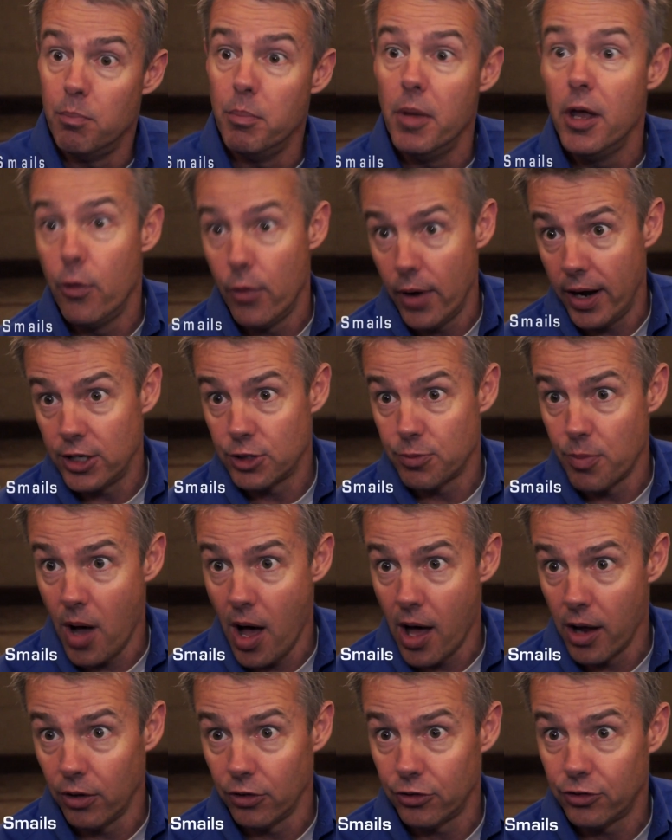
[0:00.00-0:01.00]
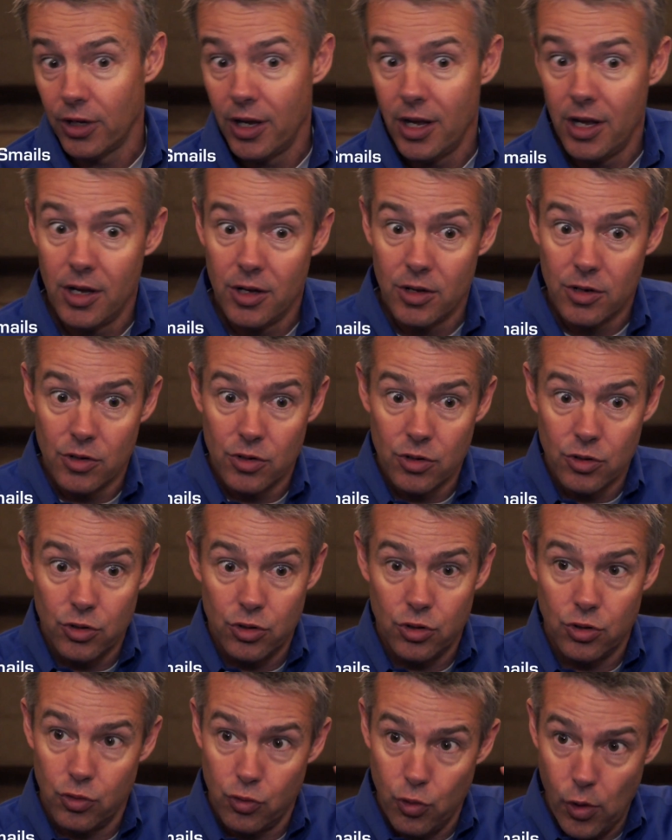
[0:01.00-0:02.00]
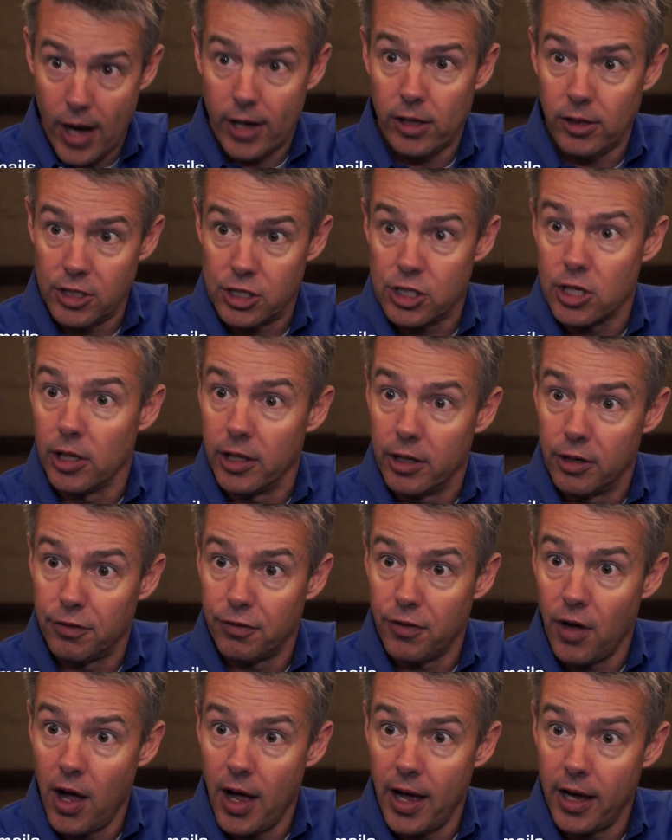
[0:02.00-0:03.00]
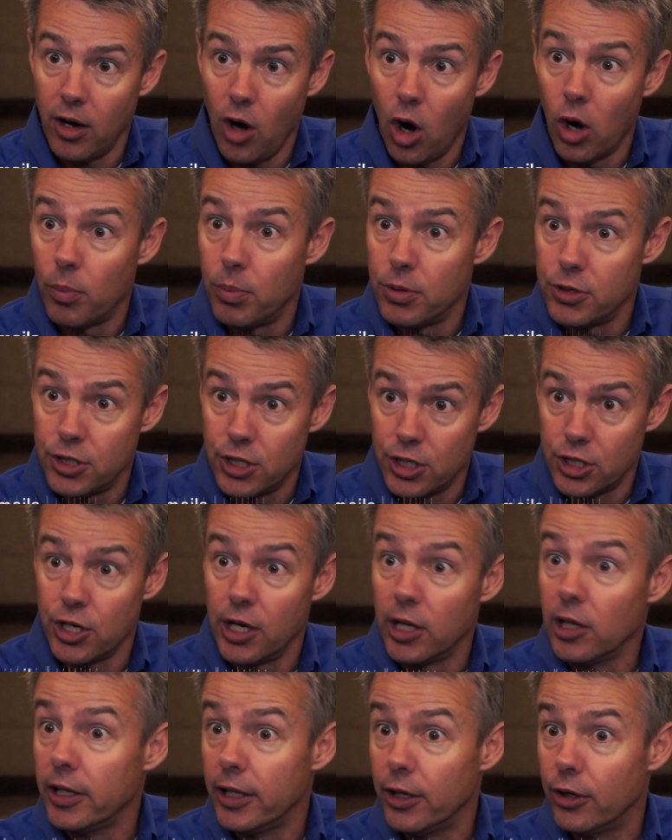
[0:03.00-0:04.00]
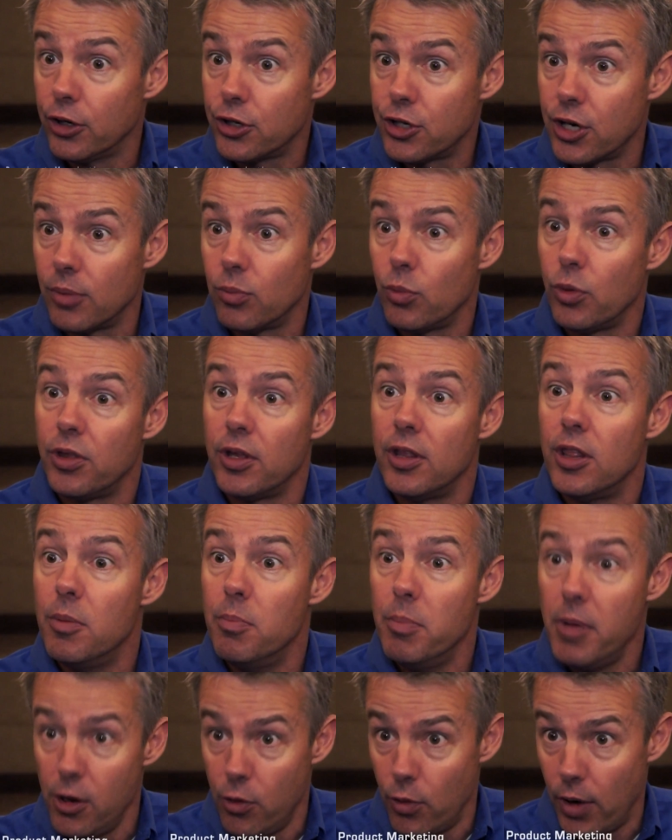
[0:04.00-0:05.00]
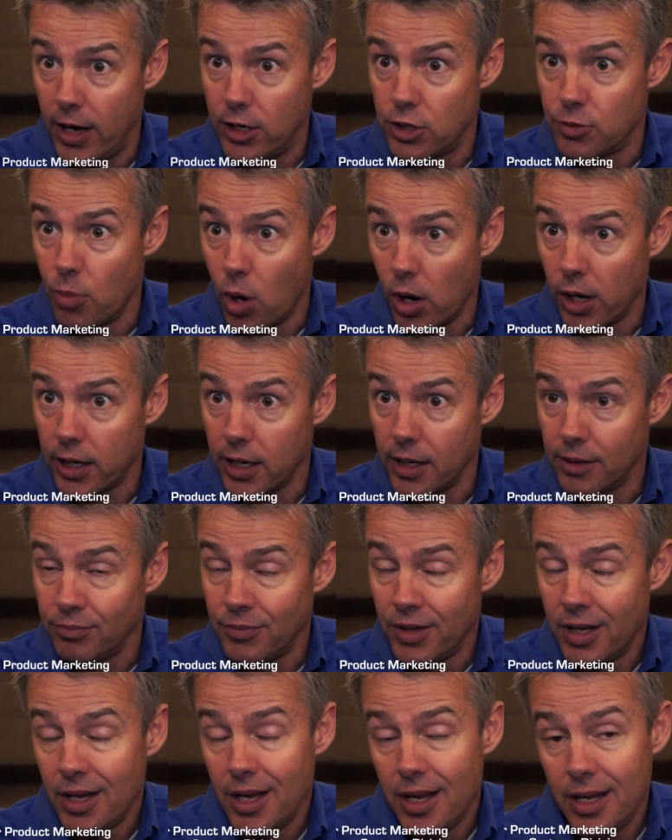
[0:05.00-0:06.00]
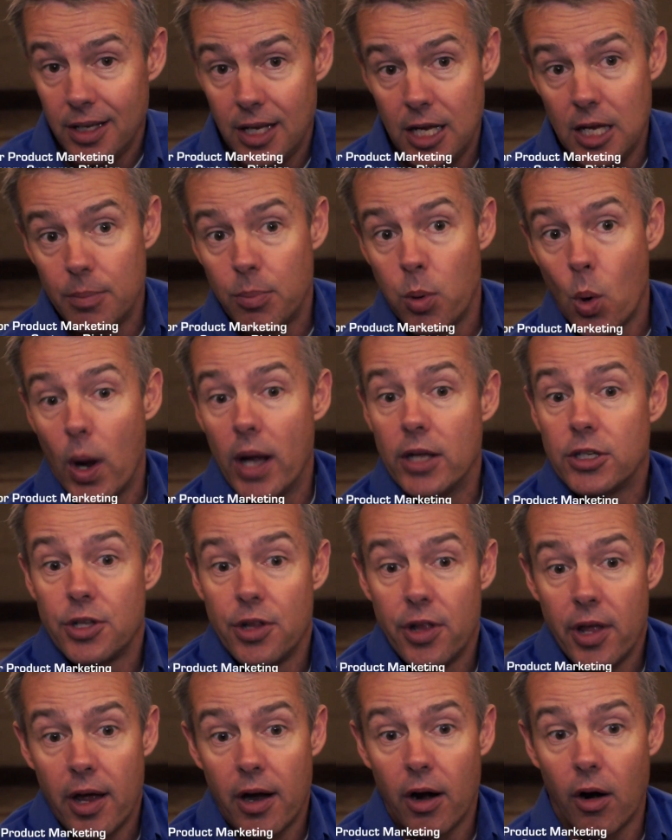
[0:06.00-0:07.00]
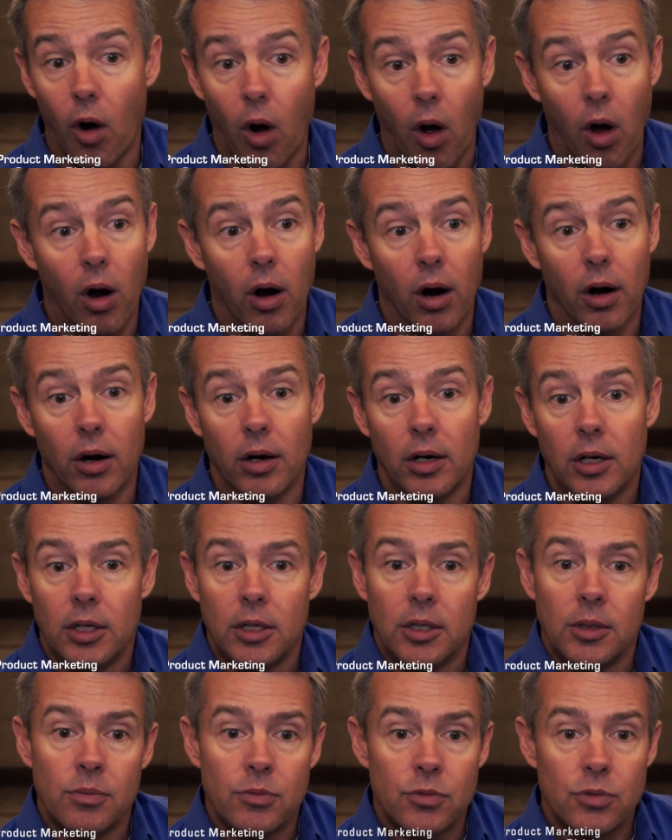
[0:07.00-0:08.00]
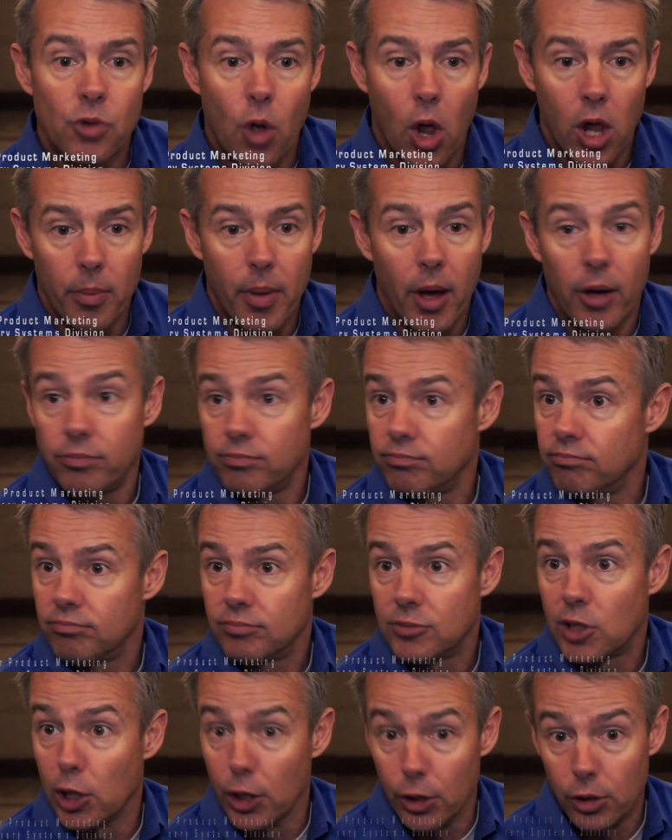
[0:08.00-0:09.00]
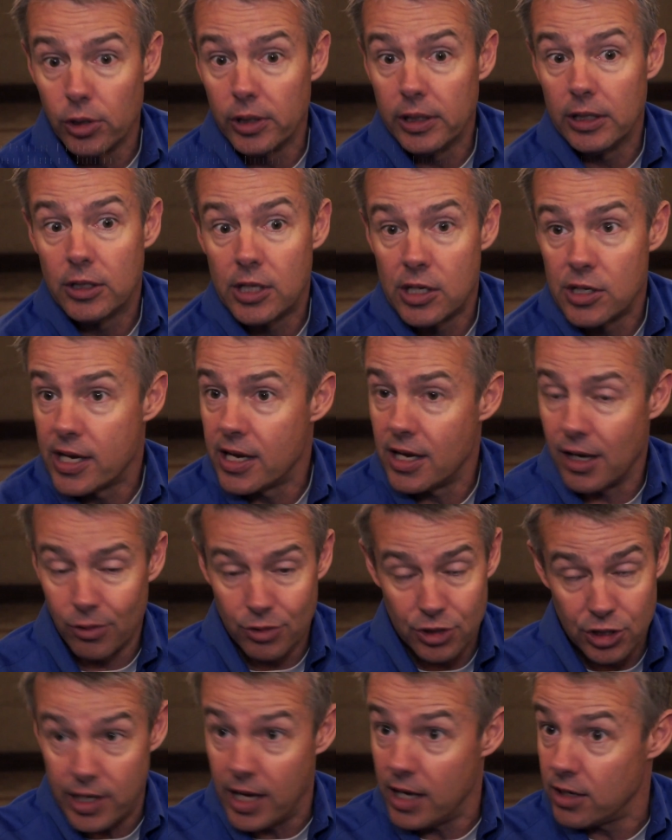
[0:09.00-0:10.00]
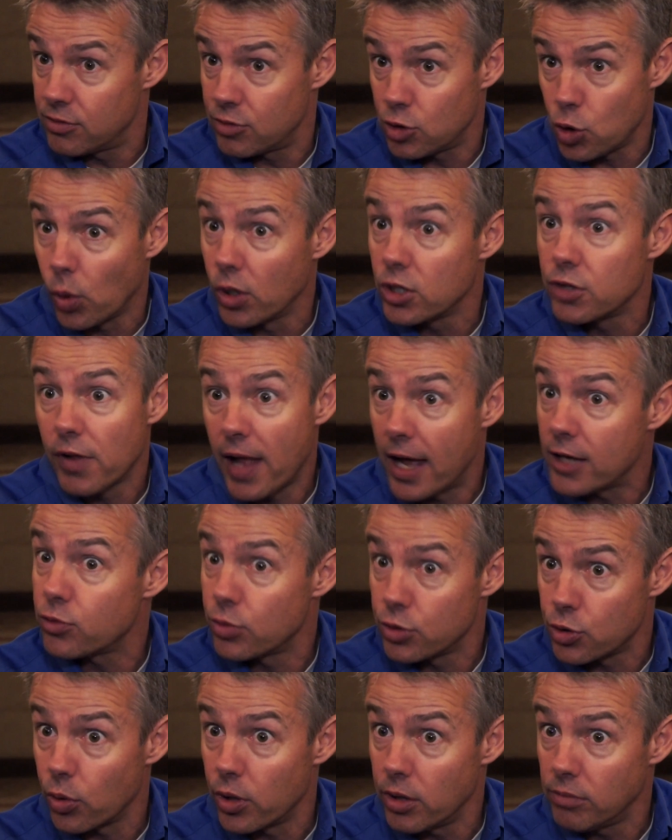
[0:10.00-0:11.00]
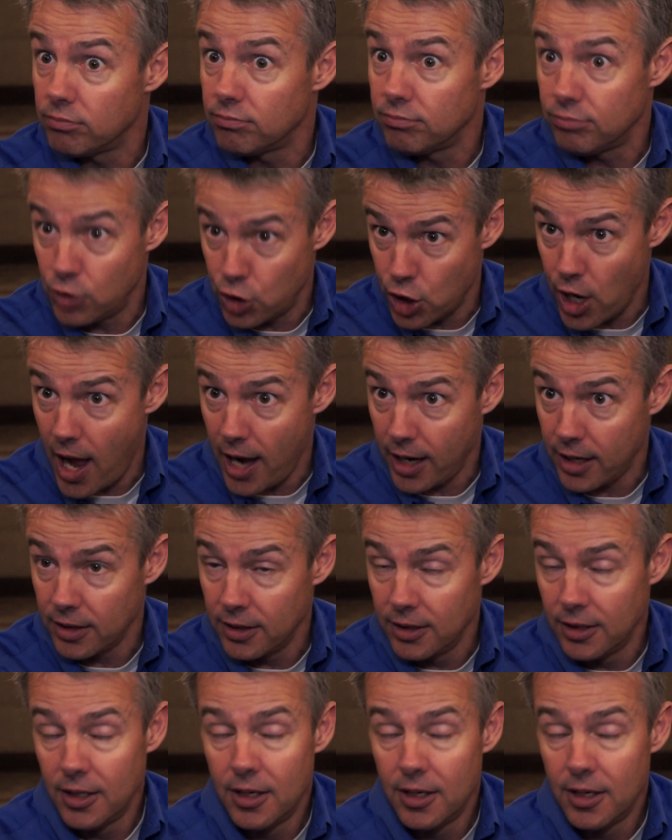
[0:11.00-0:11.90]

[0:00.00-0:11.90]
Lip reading: mid-range models, directly solidifying our position and leadership within the mid-range market. Key points there are it's all about clearly continue. It's storage of last resort, check,